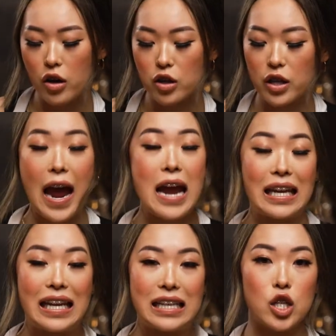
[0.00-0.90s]
can't
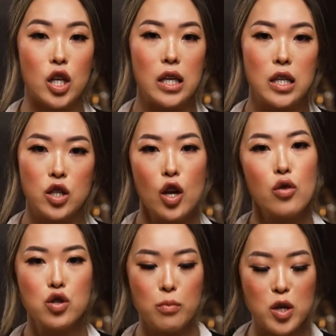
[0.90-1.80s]
eat, you know,
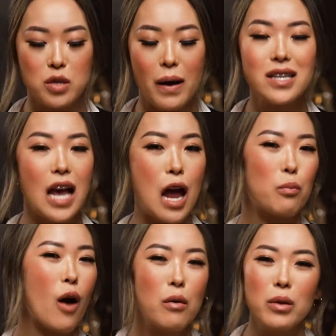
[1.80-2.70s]
too much spice, I
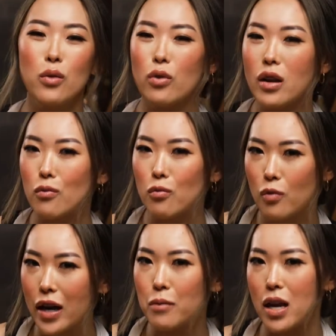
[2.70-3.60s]
probably wouldn't
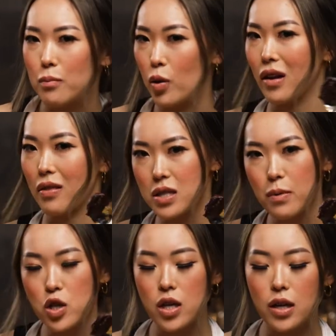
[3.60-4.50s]
recommend putting this
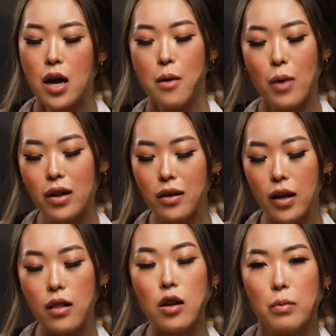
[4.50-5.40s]
much in. Probably like
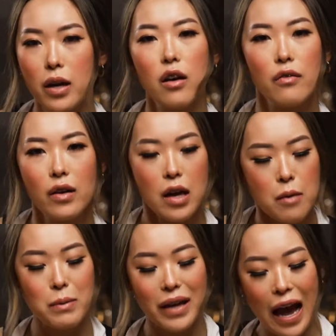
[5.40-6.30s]
a little bit of,
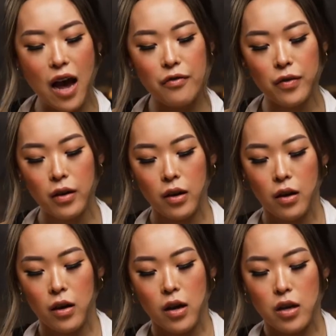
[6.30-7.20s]
maybe half,
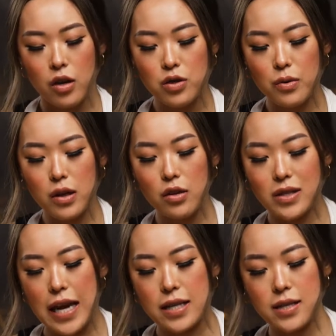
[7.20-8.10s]
you know, do a little
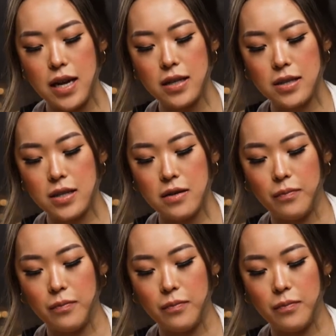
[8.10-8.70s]
taste test.